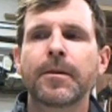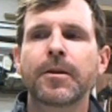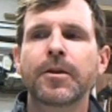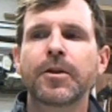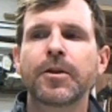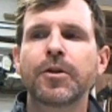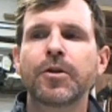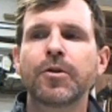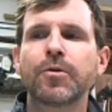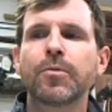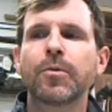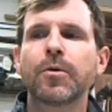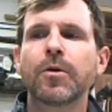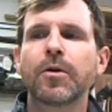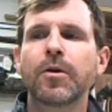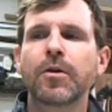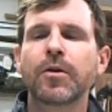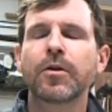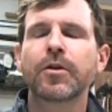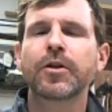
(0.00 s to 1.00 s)
you
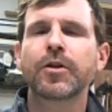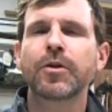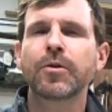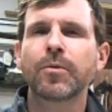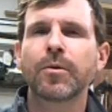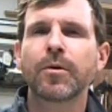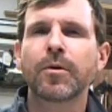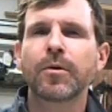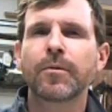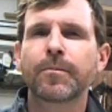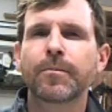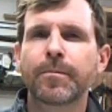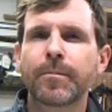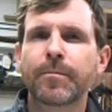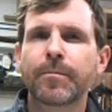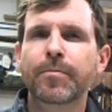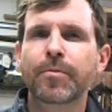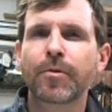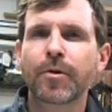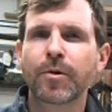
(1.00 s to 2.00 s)
will
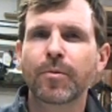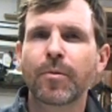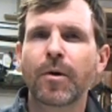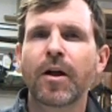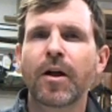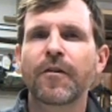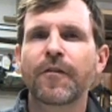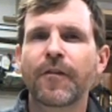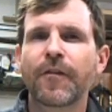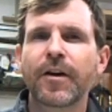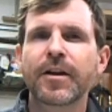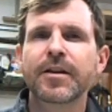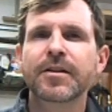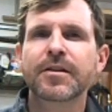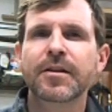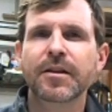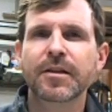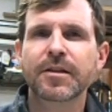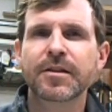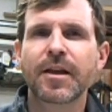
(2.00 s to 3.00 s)
pretty well fight
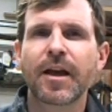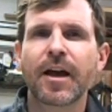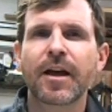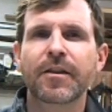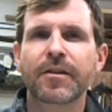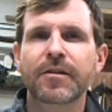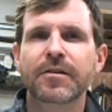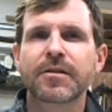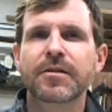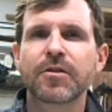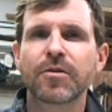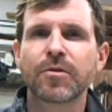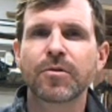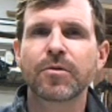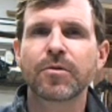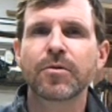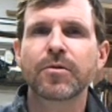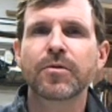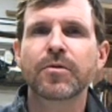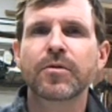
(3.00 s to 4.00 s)
to the death
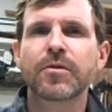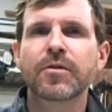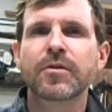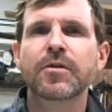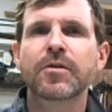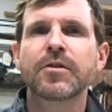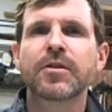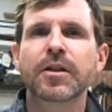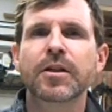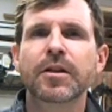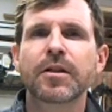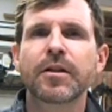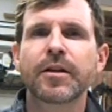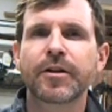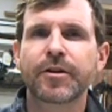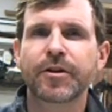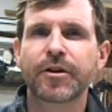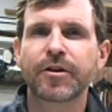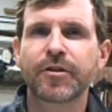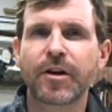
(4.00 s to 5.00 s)
to
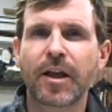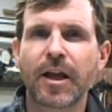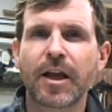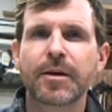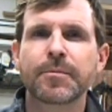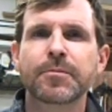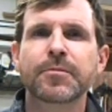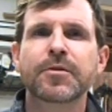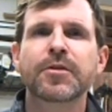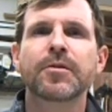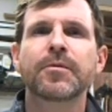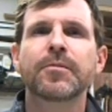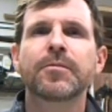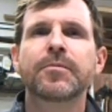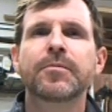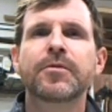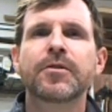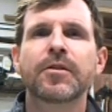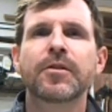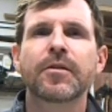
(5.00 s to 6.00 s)
clear your name, to
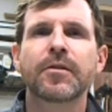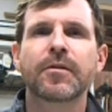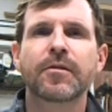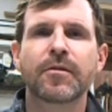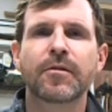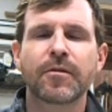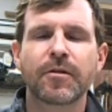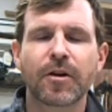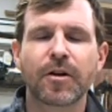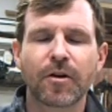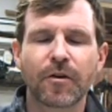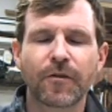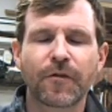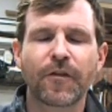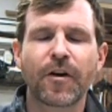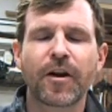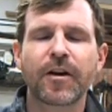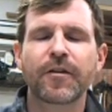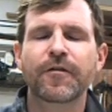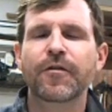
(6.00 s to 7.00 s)

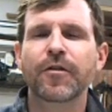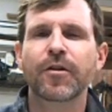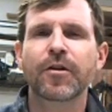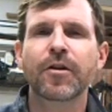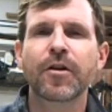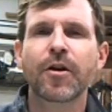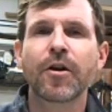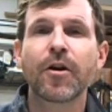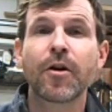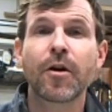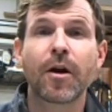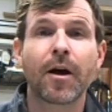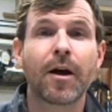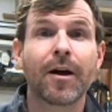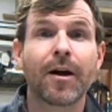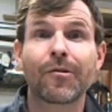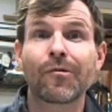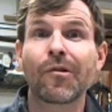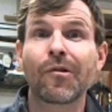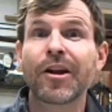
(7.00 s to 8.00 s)
fight for
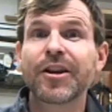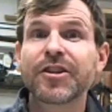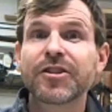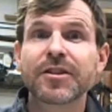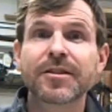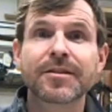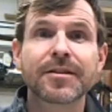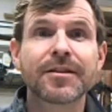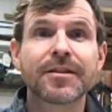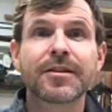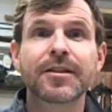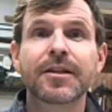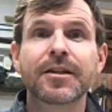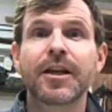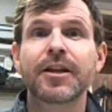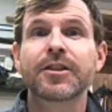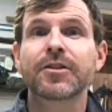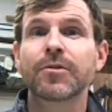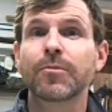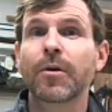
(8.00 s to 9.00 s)
righteous
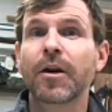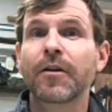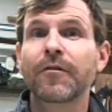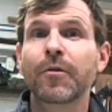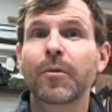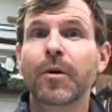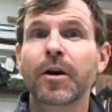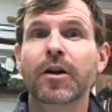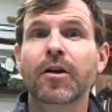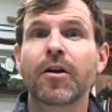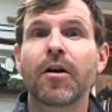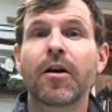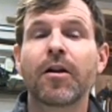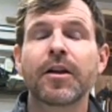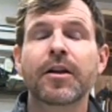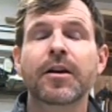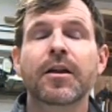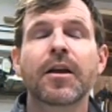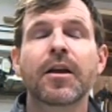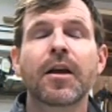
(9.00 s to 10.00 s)
indignation, whatever you want to call it,